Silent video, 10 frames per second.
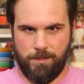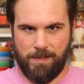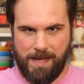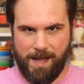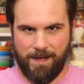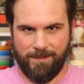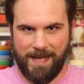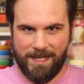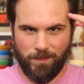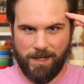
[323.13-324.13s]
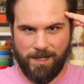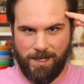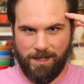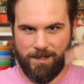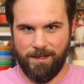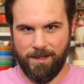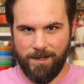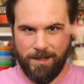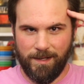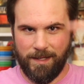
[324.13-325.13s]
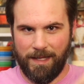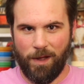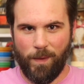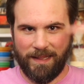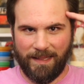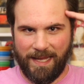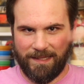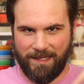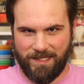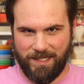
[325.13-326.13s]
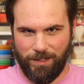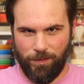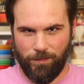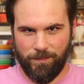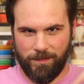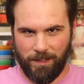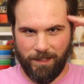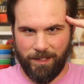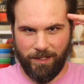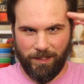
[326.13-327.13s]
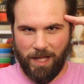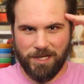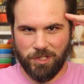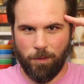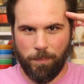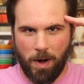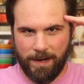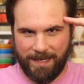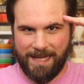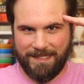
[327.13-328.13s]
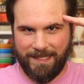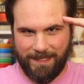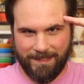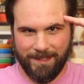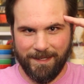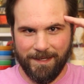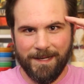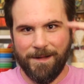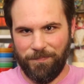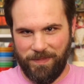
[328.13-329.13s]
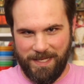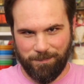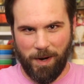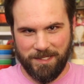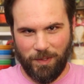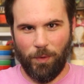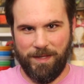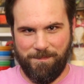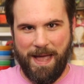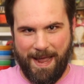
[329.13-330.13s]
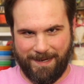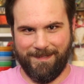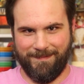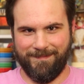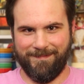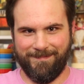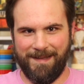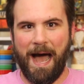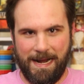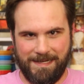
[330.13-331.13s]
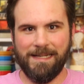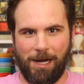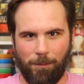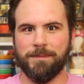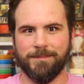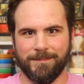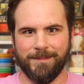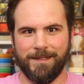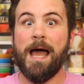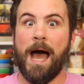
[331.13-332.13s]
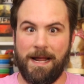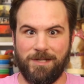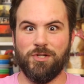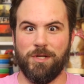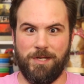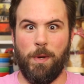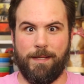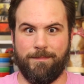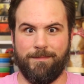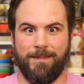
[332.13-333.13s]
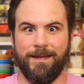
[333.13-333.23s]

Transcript: Okay, that's what I need. How do I link these two? The, the logical part gets it. This part's holding it back. I need help. I need you to do it.